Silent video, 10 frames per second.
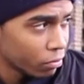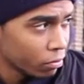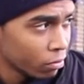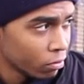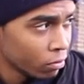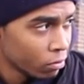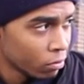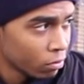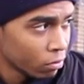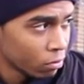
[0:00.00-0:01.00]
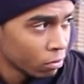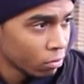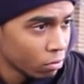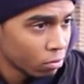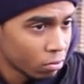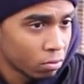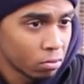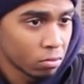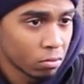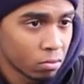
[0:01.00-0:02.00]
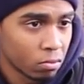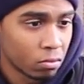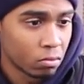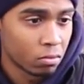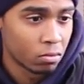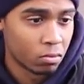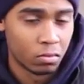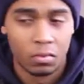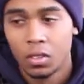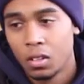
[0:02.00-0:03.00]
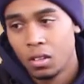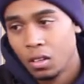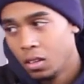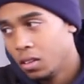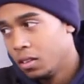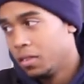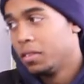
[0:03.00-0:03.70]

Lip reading: [no speech]